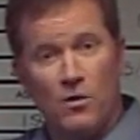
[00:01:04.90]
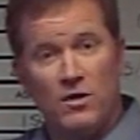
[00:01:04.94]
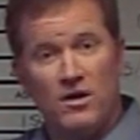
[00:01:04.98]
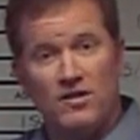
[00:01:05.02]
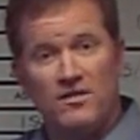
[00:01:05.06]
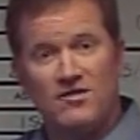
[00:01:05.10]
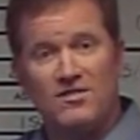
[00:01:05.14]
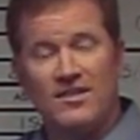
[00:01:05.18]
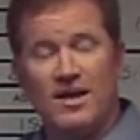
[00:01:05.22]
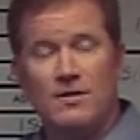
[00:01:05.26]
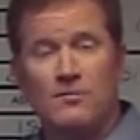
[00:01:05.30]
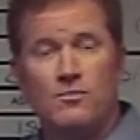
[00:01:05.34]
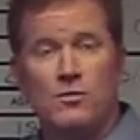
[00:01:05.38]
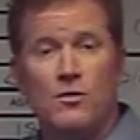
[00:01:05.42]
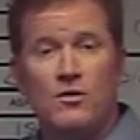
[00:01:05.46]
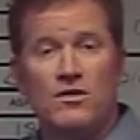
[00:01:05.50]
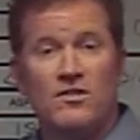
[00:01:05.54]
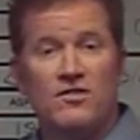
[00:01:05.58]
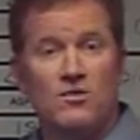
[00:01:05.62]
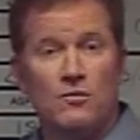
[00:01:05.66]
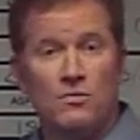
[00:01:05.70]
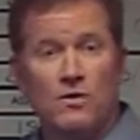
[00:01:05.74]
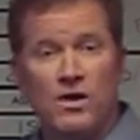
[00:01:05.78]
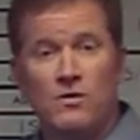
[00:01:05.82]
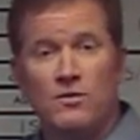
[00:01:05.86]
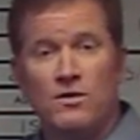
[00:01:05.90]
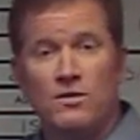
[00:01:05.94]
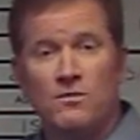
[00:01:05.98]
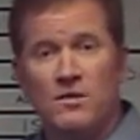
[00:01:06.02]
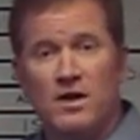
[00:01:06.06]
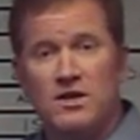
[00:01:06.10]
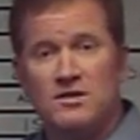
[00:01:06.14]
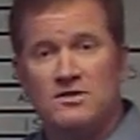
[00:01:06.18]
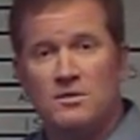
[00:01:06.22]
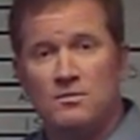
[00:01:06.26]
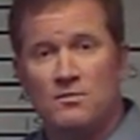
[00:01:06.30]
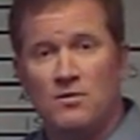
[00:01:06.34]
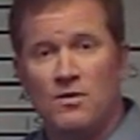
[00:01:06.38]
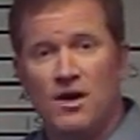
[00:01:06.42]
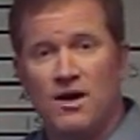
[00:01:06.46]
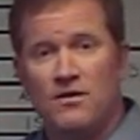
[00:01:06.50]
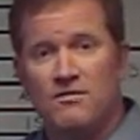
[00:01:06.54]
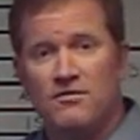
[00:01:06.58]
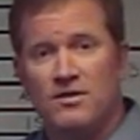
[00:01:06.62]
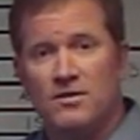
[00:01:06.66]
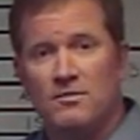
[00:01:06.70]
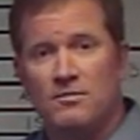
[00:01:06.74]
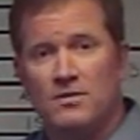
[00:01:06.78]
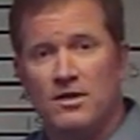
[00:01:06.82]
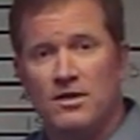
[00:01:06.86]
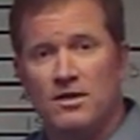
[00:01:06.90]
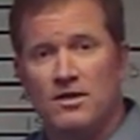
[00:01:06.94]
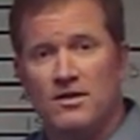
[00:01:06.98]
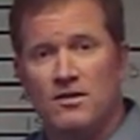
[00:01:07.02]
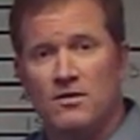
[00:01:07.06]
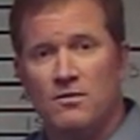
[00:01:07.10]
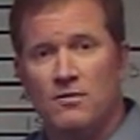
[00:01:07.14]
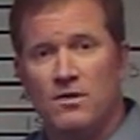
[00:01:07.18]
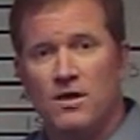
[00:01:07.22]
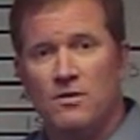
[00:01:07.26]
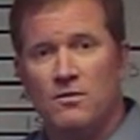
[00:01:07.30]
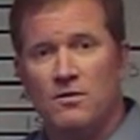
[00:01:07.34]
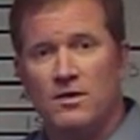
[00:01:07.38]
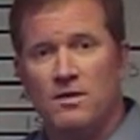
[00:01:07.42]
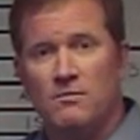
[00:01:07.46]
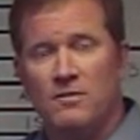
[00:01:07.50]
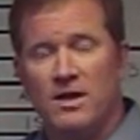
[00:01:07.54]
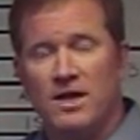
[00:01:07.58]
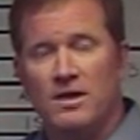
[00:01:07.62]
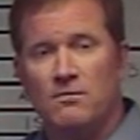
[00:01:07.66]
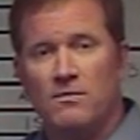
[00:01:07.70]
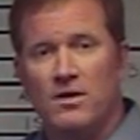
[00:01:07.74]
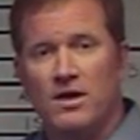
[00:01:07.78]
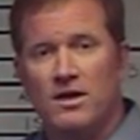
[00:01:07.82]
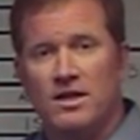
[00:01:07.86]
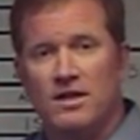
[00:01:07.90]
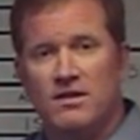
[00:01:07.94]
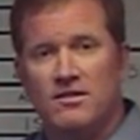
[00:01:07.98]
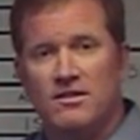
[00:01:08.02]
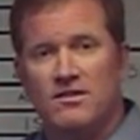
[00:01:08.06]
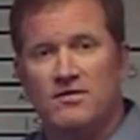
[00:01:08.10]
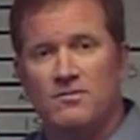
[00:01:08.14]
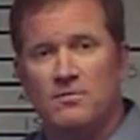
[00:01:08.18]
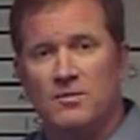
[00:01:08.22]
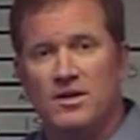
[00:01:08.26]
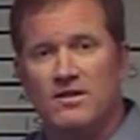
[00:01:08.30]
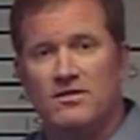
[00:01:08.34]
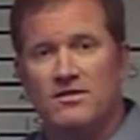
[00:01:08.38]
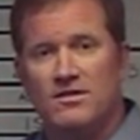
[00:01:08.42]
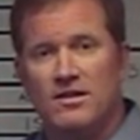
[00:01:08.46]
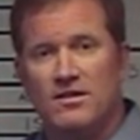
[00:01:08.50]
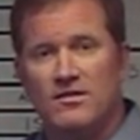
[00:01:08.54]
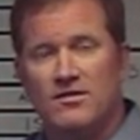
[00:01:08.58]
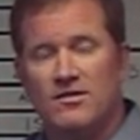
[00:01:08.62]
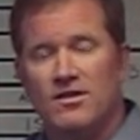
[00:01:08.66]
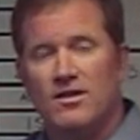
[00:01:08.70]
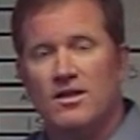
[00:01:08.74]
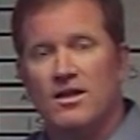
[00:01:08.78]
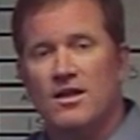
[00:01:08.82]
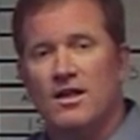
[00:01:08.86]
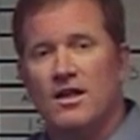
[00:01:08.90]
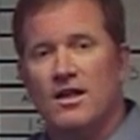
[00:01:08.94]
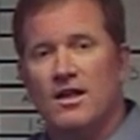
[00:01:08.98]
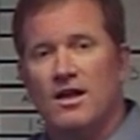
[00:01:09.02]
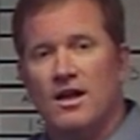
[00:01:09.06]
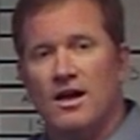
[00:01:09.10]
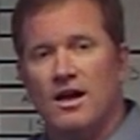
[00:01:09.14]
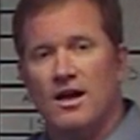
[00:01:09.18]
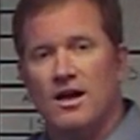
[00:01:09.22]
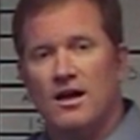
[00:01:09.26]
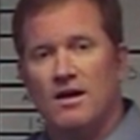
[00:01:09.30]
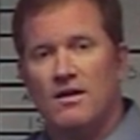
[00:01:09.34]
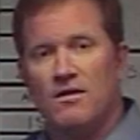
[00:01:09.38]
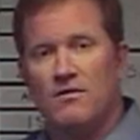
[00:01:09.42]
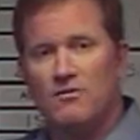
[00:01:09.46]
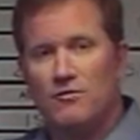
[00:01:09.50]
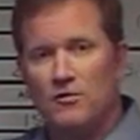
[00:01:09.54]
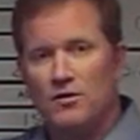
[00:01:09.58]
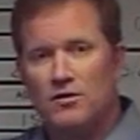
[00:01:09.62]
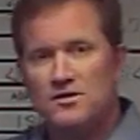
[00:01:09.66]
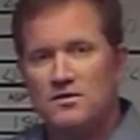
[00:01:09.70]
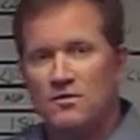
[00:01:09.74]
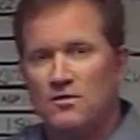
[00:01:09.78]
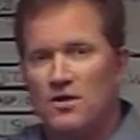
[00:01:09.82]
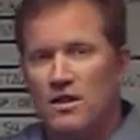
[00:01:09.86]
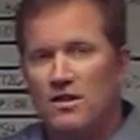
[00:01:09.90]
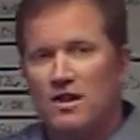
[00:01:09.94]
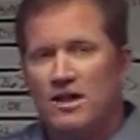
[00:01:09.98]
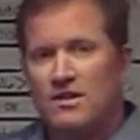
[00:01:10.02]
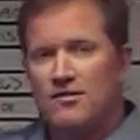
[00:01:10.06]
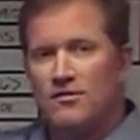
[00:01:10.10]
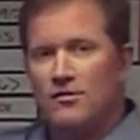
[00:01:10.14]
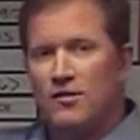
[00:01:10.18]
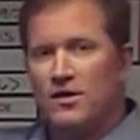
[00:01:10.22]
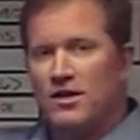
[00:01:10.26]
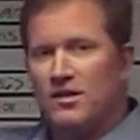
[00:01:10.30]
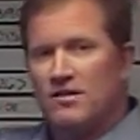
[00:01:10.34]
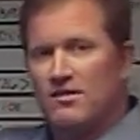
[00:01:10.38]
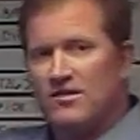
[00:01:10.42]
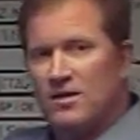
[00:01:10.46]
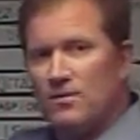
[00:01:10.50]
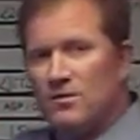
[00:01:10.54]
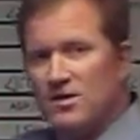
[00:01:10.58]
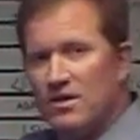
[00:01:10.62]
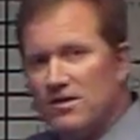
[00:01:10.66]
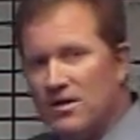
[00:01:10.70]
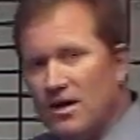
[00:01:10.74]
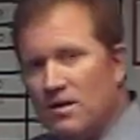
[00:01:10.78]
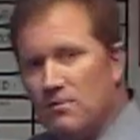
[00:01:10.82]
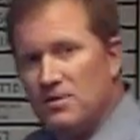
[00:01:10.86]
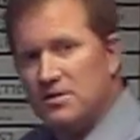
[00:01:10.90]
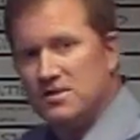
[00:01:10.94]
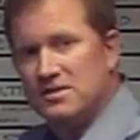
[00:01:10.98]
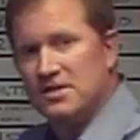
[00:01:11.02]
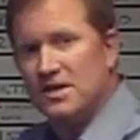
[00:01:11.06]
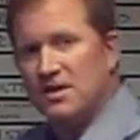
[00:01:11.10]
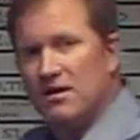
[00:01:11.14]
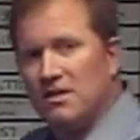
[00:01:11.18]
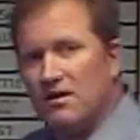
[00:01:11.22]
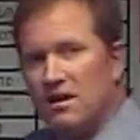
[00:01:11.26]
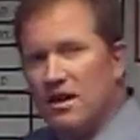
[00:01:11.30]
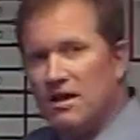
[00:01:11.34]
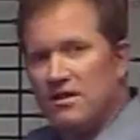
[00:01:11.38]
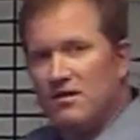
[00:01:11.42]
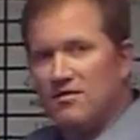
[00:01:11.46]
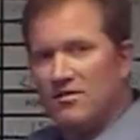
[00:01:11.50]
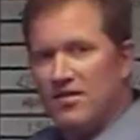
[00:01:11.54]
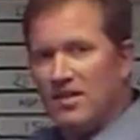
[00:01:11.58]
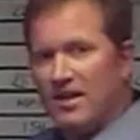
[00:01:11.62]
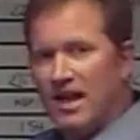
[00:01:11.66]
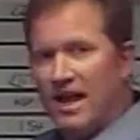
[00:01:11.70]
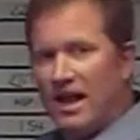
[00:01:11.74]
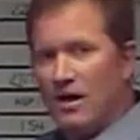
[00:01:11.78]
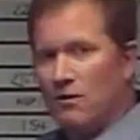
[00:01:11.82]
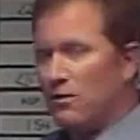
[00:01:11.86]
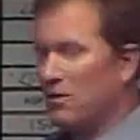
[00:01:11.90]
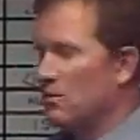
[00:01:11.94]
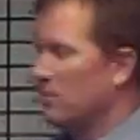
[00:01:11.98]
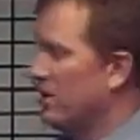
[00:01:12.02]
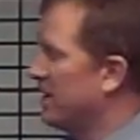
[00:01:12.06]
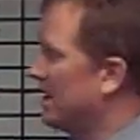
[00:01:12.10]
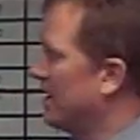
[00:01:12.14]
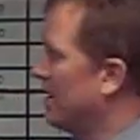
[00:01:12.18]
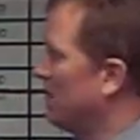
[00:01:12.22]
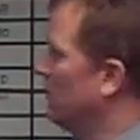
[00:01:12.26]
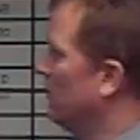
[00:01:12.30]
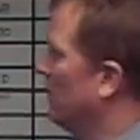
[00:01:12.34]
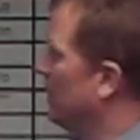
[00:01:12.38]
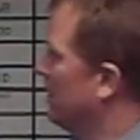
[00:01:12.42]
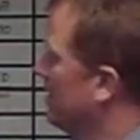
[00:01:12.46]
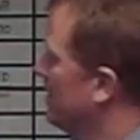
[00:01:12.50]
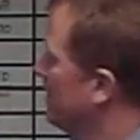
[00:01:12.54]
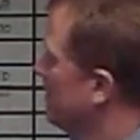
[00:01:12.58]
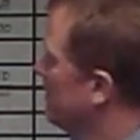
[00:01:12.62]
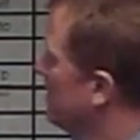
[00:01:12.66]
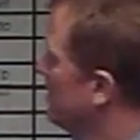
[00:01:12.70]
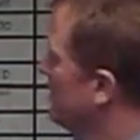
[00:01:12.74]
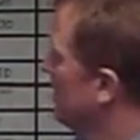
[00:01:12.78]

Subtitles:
board at Setpoint is the way we measure profitability and the way we make money in this business. First of all, let's look at some of the numbers here and see how we're making money.